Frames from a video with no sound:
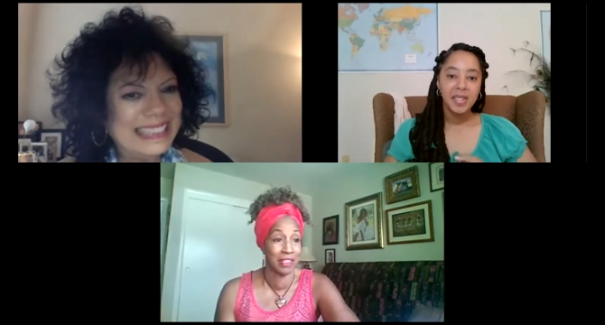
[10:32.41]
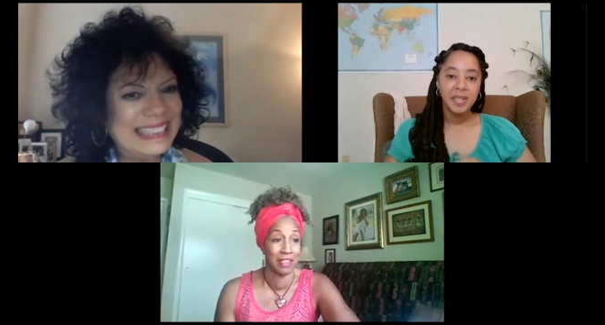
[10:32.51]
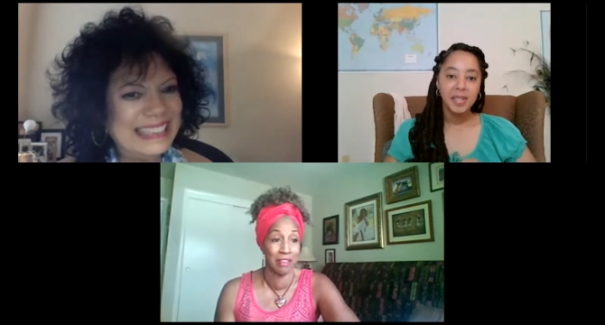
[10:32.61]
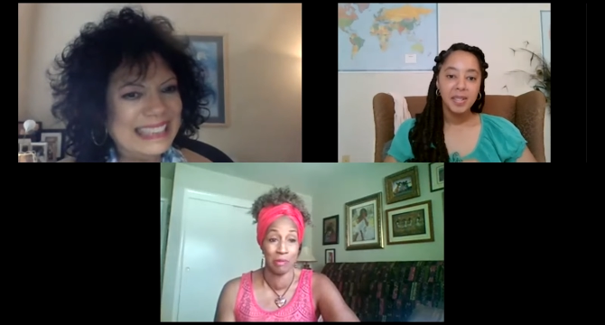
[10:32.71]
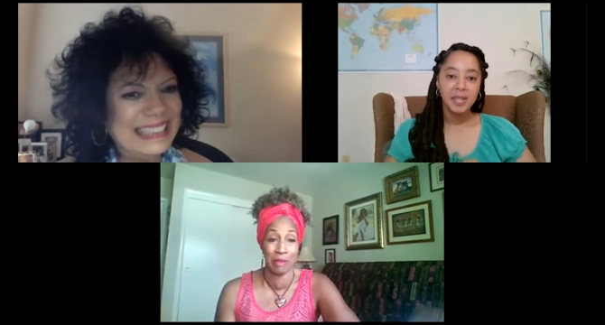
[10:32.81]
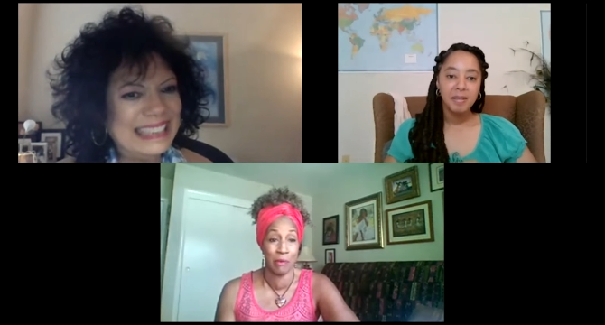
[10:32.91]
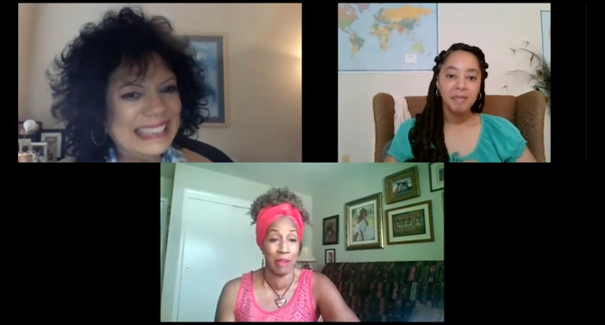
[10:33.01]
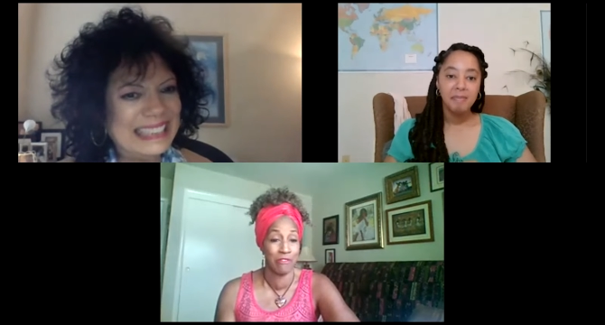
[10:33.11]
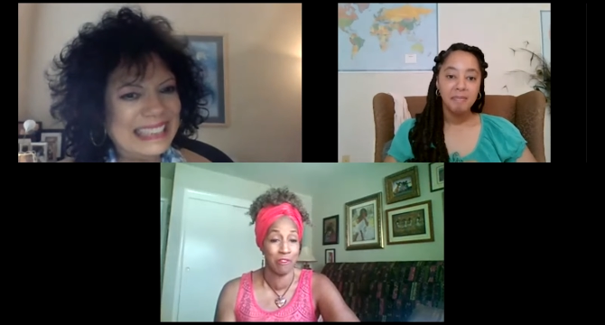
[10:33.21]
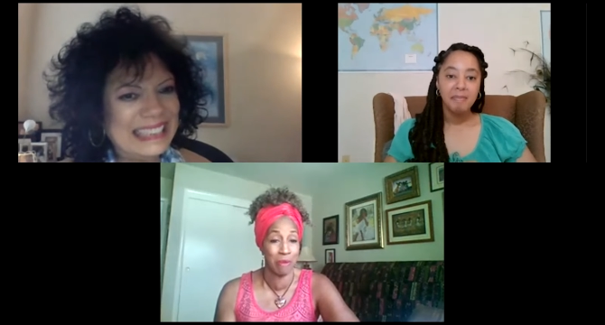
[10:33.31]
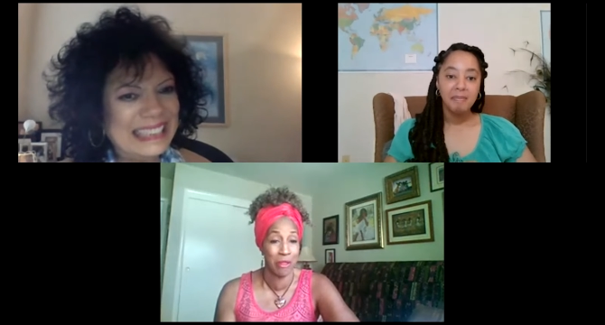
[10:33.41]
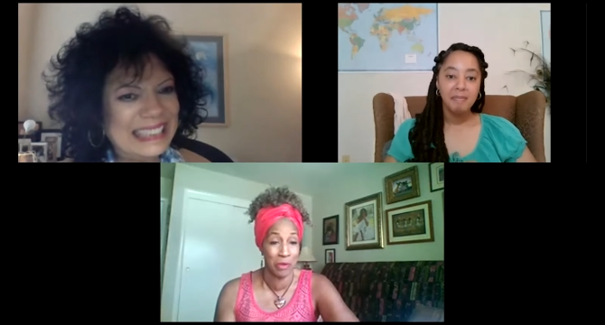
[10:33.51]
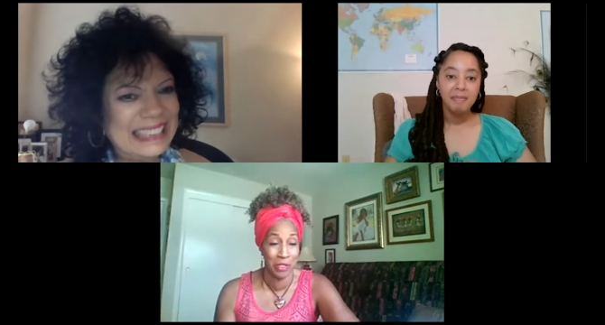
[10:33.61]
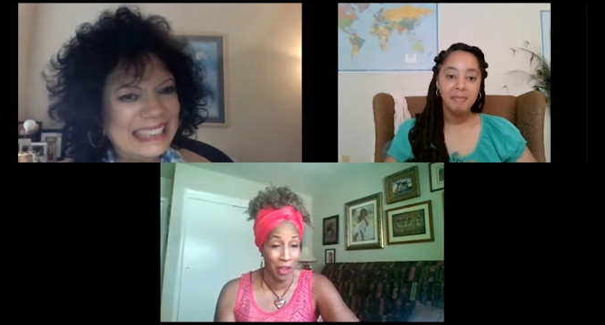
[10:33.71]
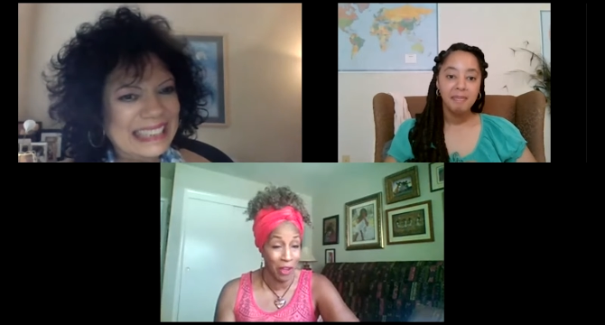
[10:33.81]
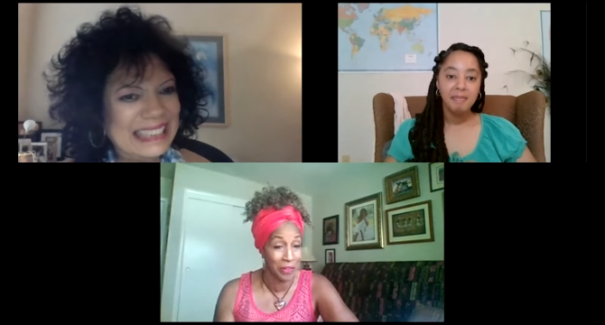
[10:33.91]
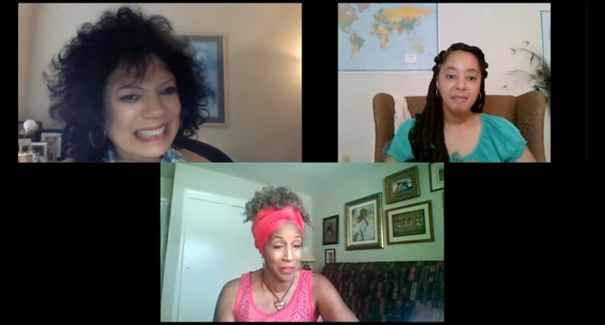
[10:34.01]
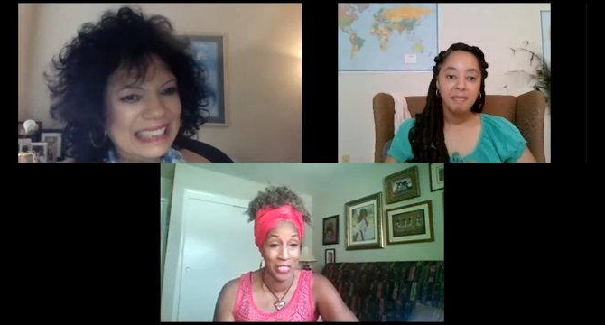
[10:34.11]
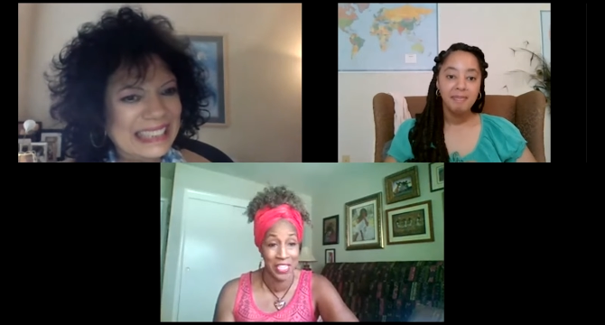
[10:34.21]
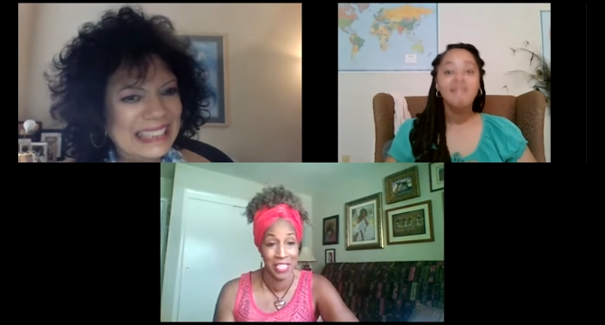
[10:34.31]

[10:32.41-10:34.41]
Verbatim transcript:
Speaker 1: It would be great for a mother and daughter to take